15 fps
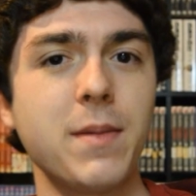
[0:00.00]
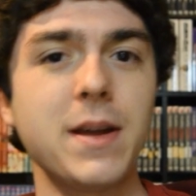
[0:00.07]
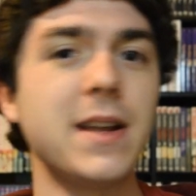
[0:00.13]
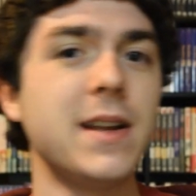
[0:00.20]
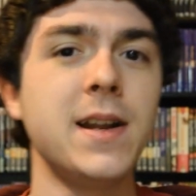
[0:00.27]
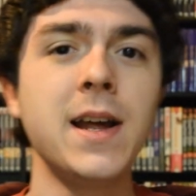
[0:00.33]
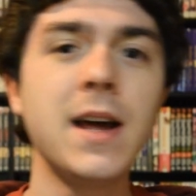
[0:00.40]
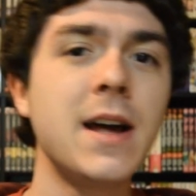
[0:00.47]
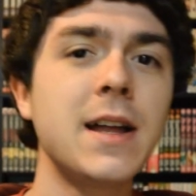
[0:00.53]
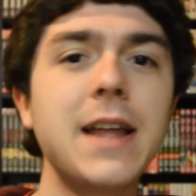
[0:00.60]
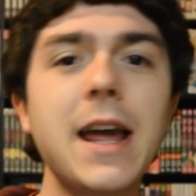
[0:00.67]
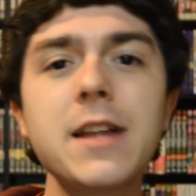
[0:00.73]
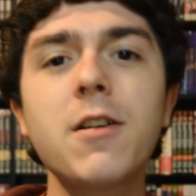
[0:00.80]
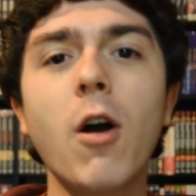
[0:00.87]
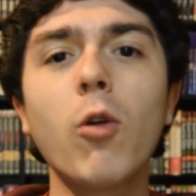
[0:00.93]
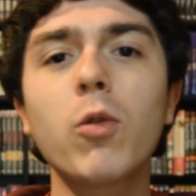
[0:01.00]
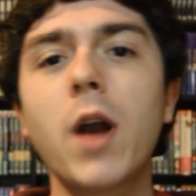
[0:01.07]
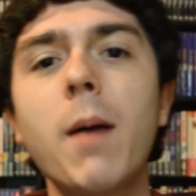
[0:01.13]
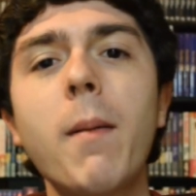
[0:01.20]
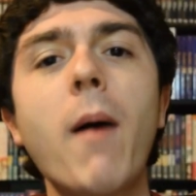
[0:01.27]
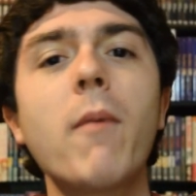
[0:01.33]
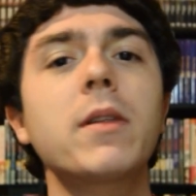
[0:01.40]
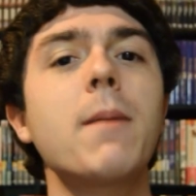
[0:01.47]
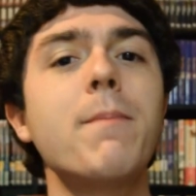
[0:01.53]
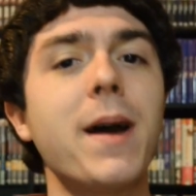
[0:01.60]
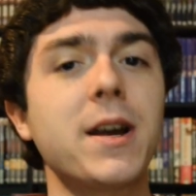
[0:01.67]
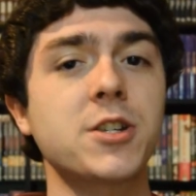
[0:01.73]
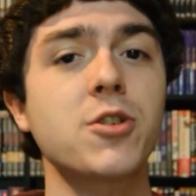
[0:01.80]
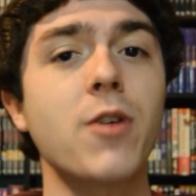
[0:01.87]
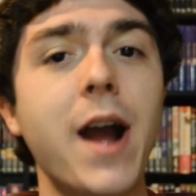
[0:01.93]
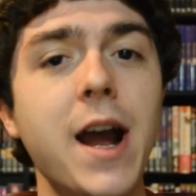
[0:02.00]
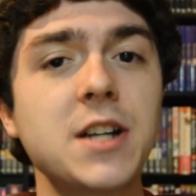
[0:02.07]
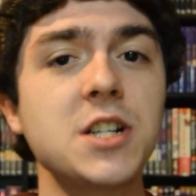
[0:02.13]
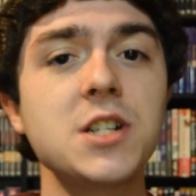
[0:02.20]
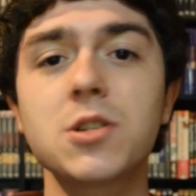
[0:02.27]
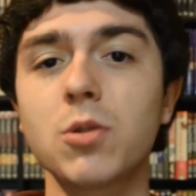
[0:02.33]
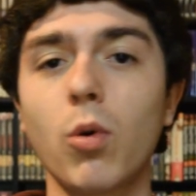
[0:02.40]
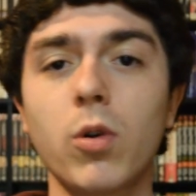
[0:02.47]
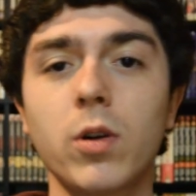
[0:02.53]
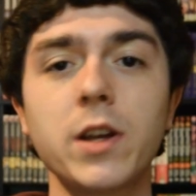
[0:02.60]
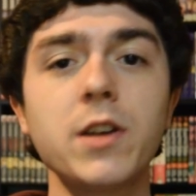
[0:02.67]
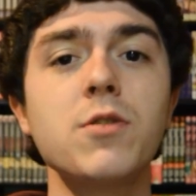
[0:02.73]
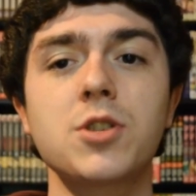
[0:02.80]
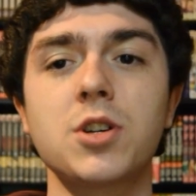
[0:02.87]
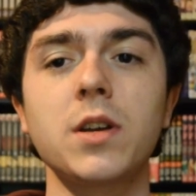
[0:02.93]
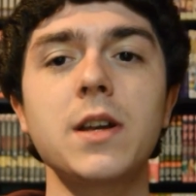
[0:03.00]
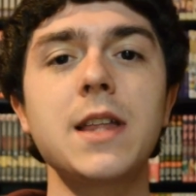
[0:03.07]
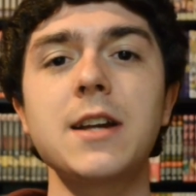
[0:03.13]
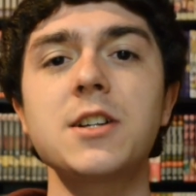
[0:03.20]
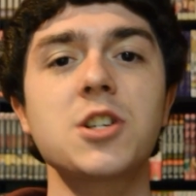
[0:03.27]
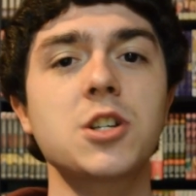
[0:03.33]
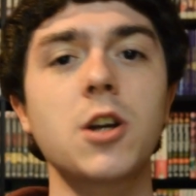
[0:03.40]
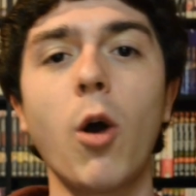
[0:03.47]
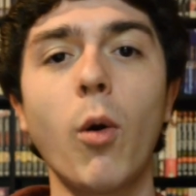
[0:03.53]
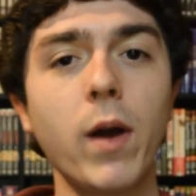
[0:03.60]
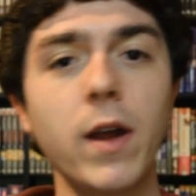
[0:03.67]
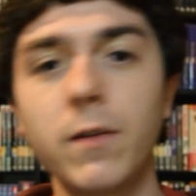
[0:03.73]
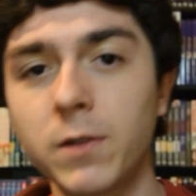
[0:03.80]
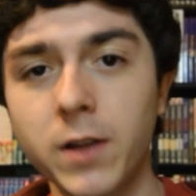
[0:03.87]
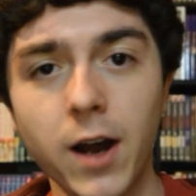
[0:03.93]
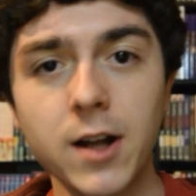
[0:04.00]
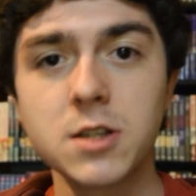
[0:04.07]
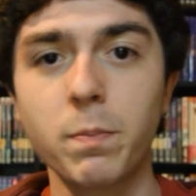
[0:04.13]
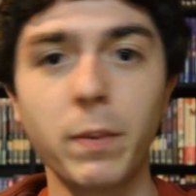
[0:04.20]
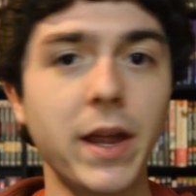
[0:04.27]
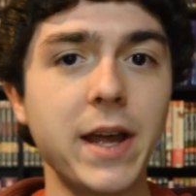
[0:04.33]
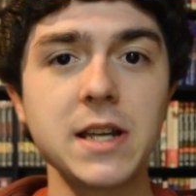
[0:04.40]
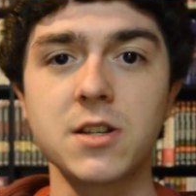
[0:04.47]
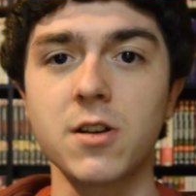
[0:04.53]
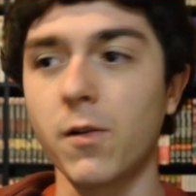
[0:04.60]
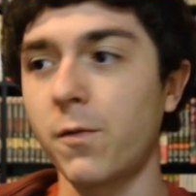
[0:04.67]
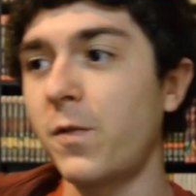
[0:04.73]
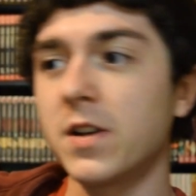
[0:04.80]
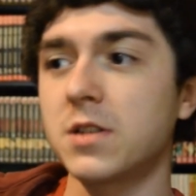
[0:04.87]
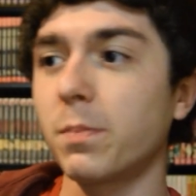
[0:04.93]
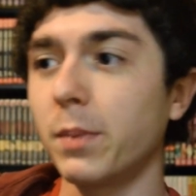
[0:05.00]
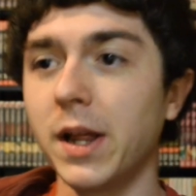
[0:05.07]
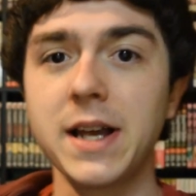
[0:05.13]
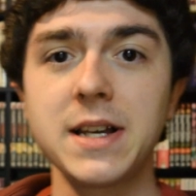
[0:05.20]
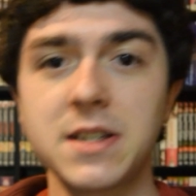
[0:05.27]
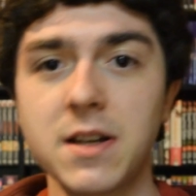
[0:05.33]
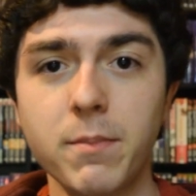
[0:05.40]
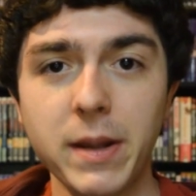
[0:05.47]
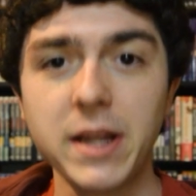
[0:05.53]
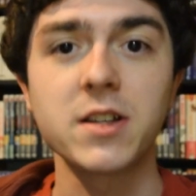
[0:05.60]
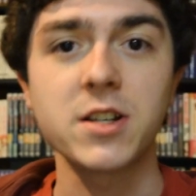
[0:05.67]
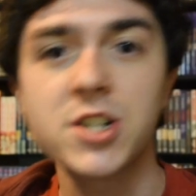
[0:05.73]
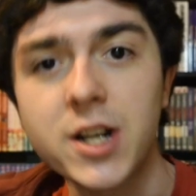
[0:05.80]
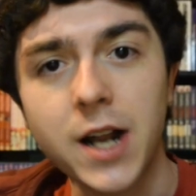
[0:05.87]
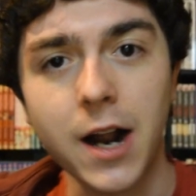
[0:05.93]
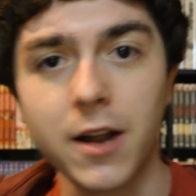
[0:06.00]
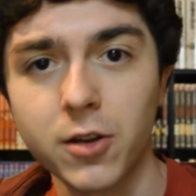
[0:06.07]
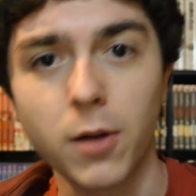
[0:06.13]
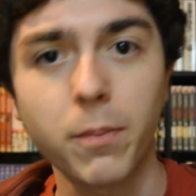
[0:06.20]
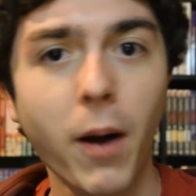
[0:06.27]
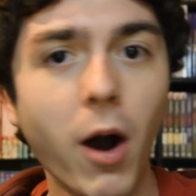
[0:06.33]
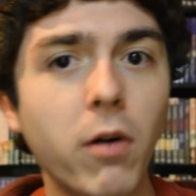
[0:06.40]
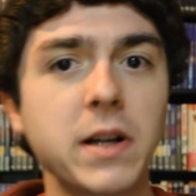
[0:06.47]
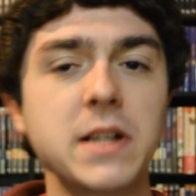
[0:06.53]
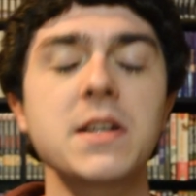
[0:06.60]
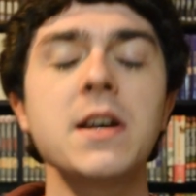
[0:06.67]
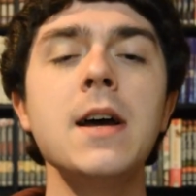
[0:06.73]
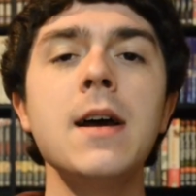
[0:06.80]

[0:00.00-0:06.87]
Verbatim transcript: I mean, they don't come up with the best strategies, or usually they just go in guns blazing or fist blazing and beat the shit out of their opponent.